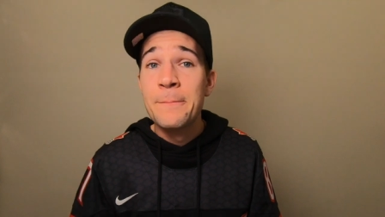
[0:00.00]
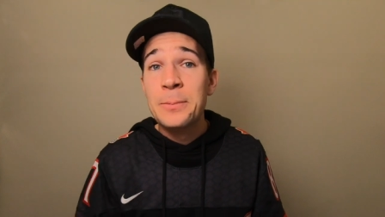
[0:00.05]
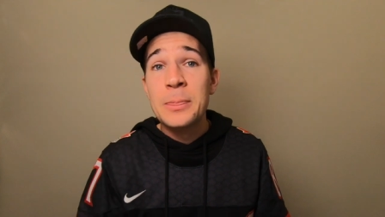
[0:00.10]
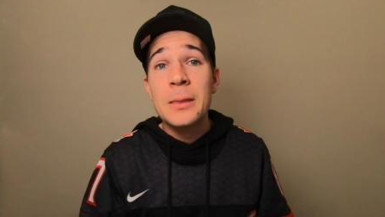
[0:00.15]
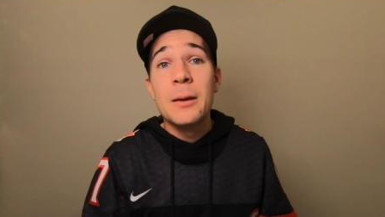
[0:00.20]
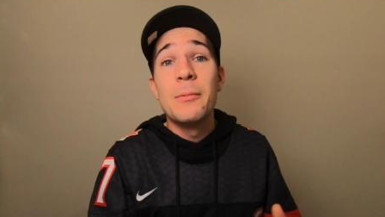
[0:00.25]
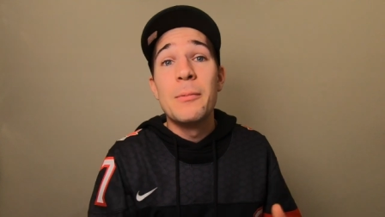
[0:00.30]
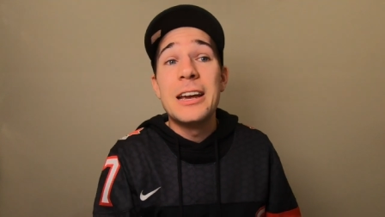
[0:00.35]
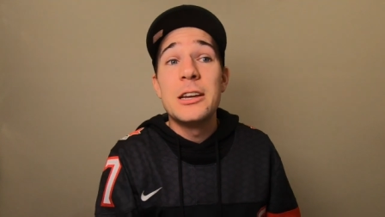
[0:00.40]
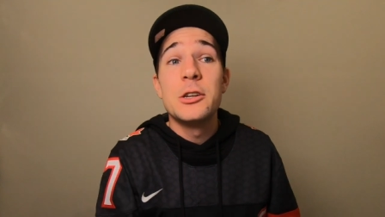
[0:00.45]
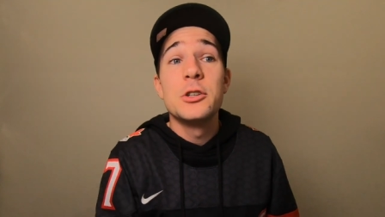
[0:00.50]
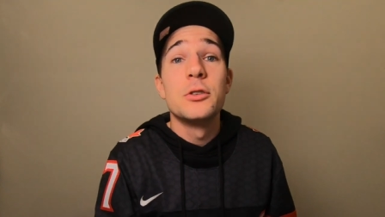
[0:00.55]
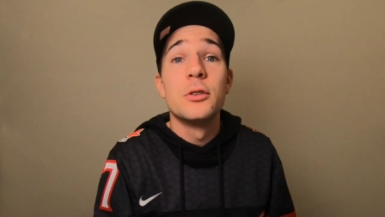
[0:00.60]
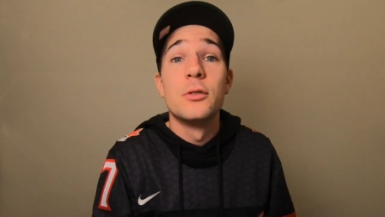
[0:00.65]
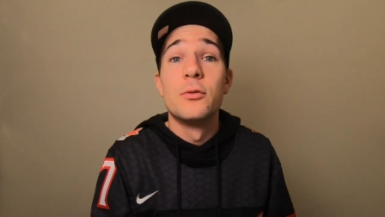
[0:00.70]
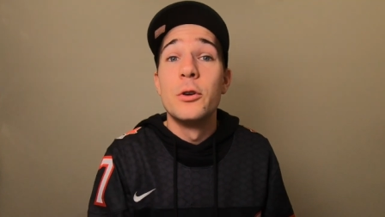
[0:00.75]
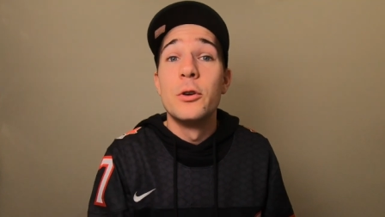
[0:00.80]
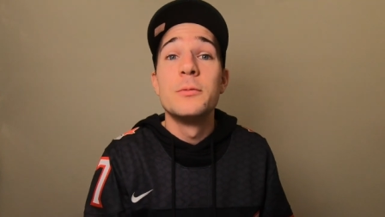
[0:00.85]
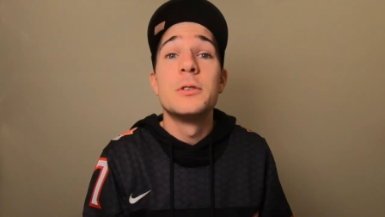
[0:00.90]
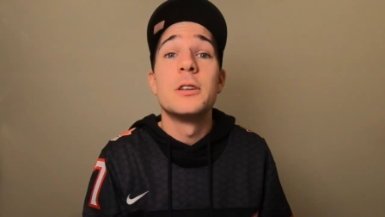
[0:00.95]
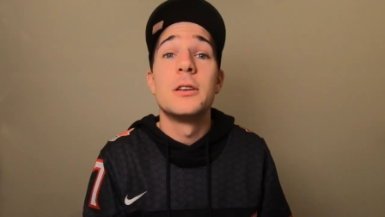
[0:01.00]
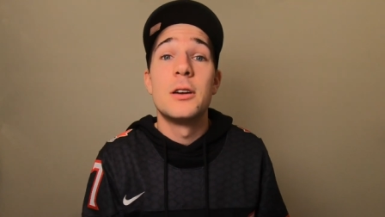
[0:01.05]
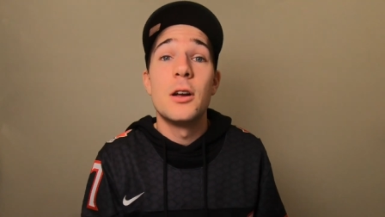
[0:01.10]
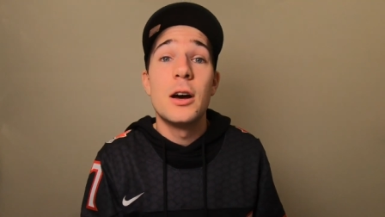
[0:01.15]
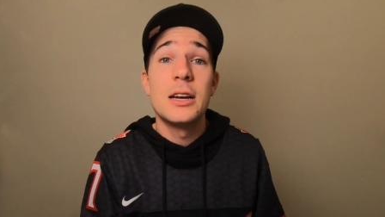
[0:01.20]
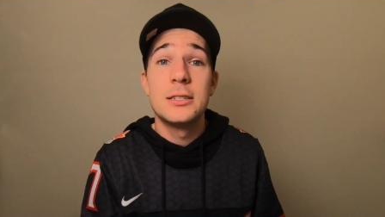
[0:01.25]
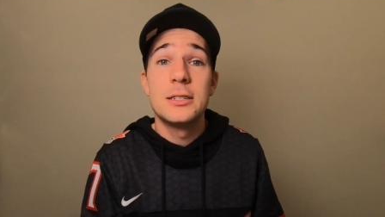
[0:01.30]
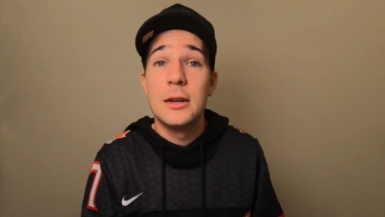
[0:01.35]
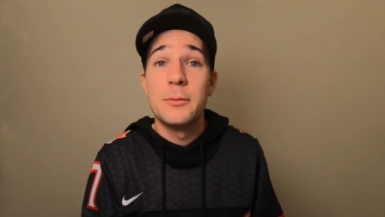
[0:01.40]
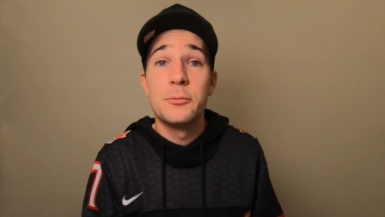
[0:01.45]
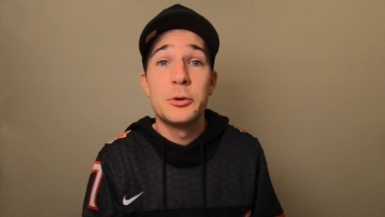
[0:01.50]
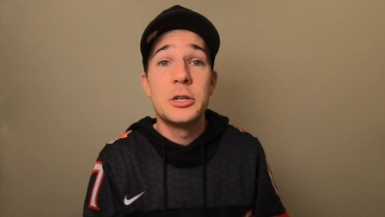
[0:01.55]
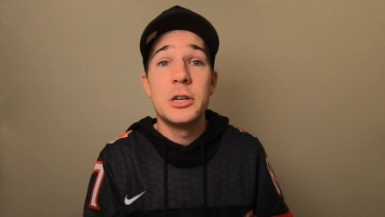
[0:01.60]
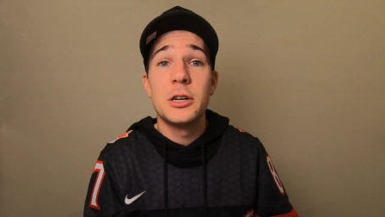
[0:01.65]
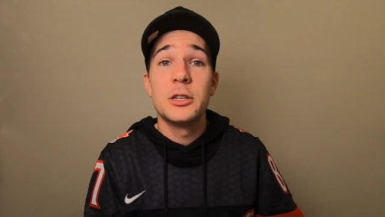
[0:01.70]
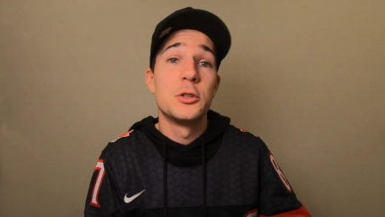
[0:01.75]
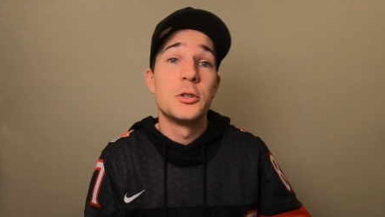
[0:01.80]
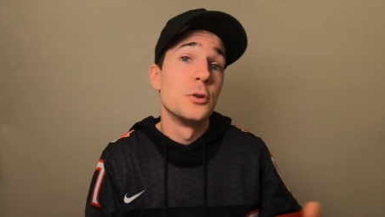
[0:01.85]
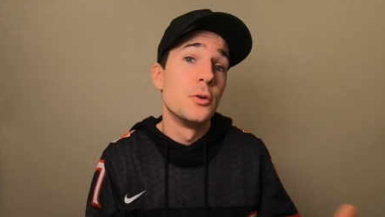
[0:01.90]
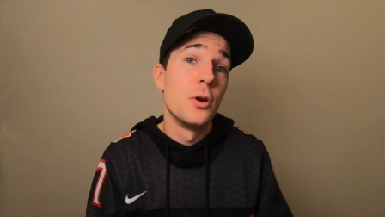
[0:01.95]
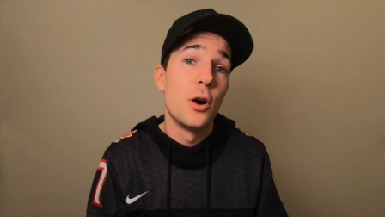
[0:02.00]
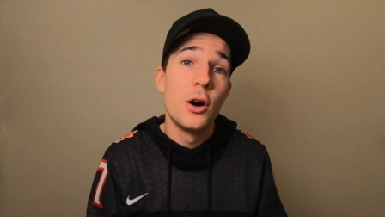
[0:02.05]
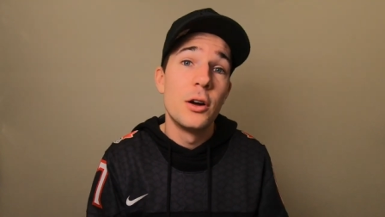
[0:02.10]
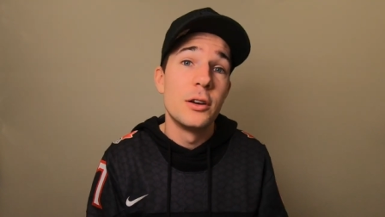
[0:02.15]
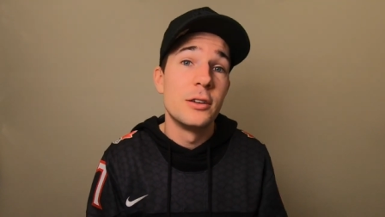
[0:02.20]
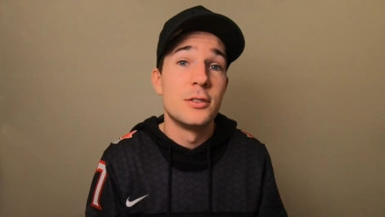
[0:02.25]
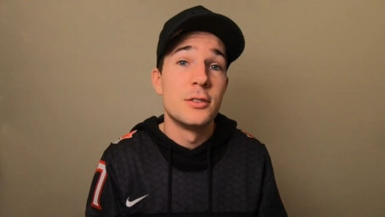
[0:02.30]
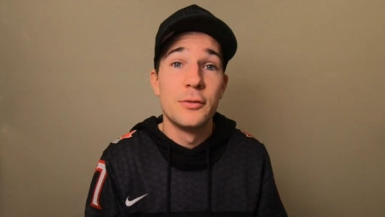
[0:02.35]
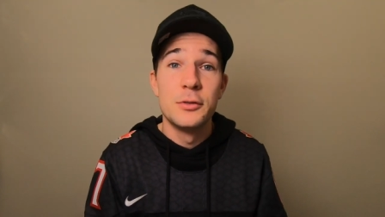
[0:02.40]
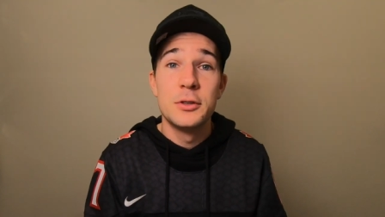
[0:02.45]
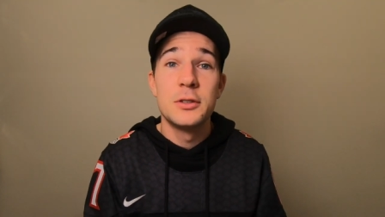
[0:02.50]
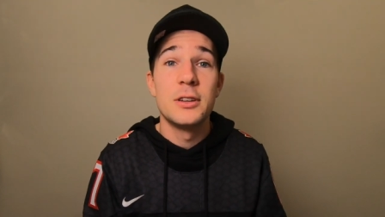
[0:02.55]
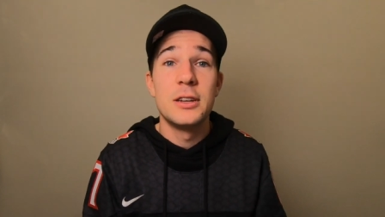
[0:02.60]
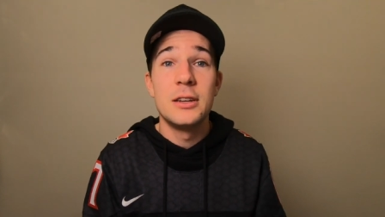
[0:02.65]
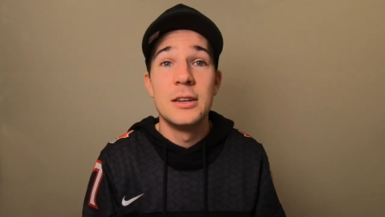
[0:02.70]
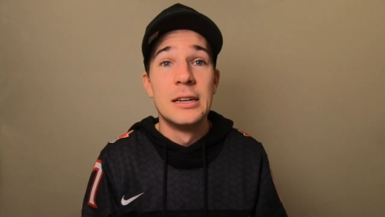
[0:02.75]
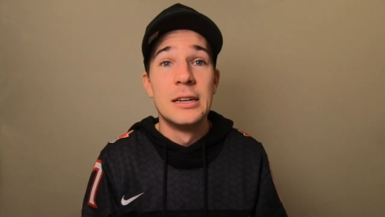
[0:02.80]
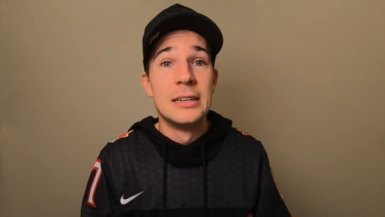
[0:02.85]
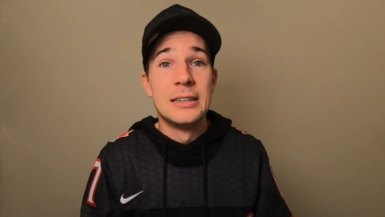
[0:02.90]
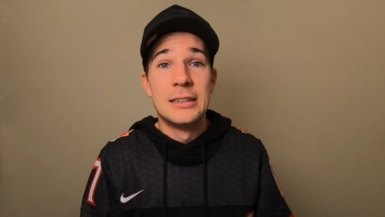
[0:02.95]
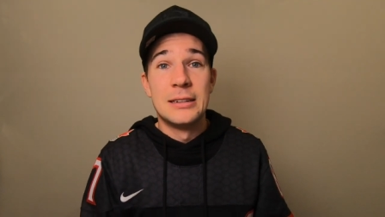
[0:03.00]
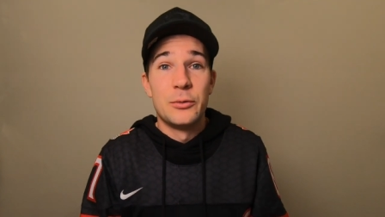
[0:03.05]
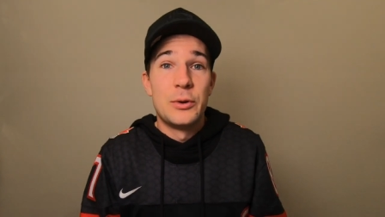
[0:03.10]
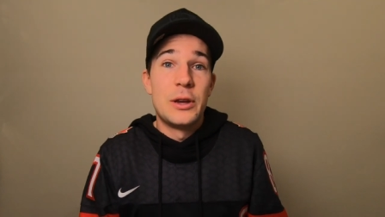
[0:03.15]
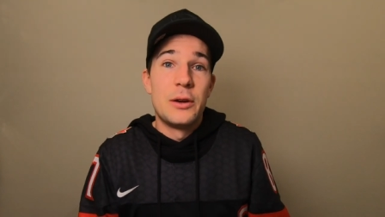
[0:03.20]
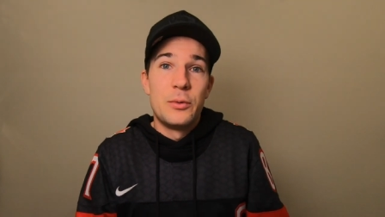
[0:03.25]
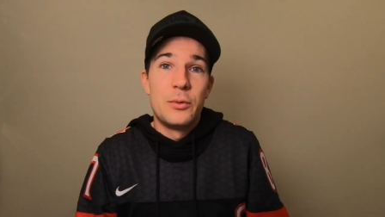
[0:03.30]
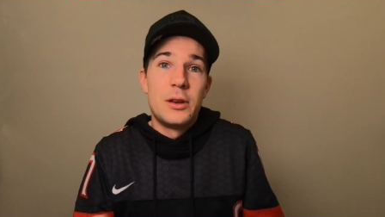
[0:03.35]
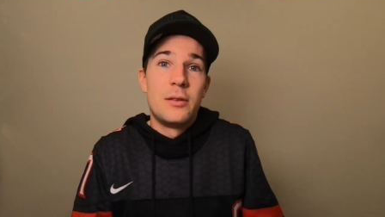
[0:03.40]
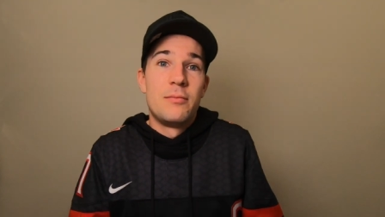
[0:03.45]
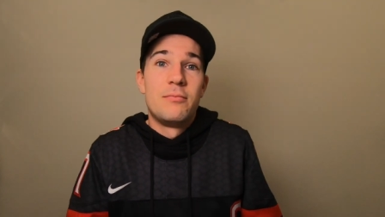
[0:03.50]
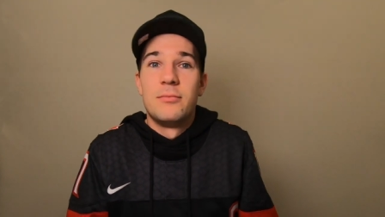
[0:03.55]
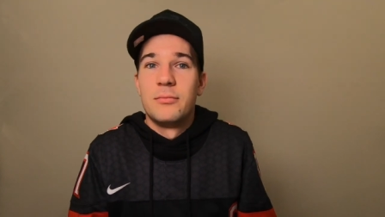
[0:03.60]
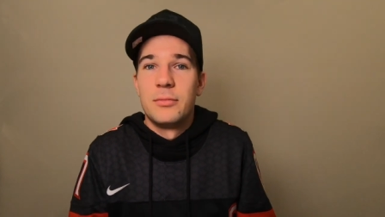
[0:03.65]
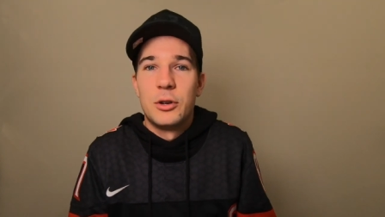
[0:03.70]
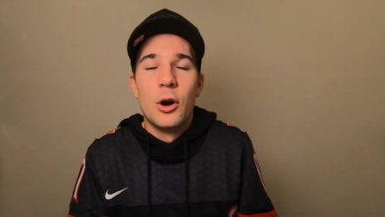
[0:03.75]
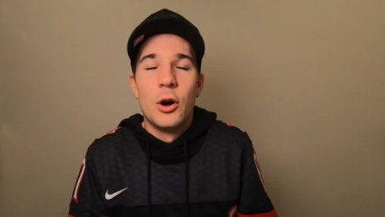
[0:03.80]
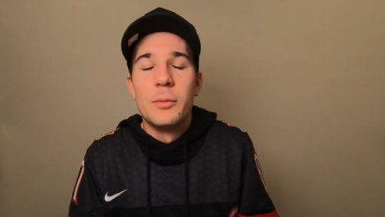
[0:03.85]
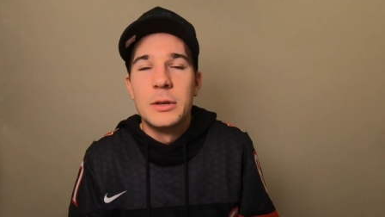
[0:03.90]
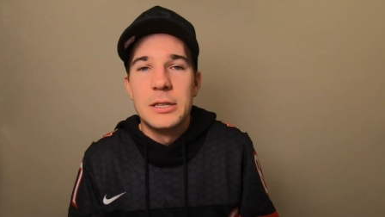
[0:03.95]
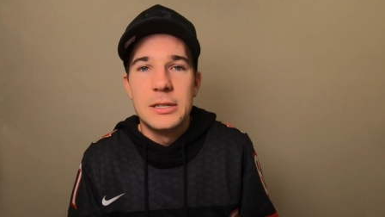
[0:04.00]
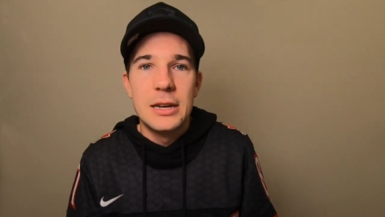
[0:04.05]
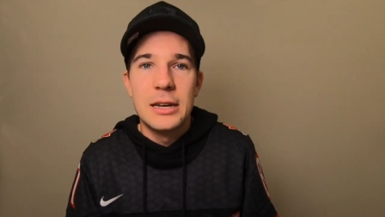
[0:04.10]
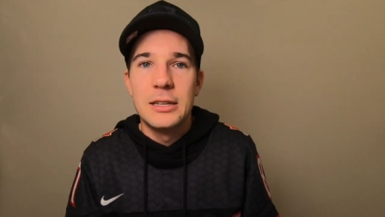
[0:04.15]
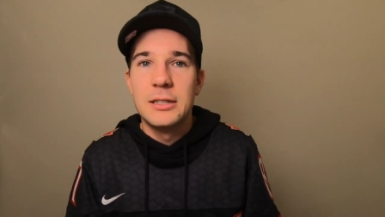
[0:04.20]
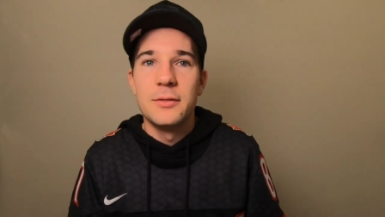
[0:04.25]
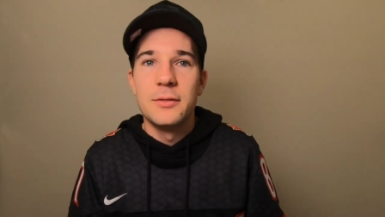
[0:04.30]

making sure the room's at a nice temperature. Too hot is obviously we, we common sense.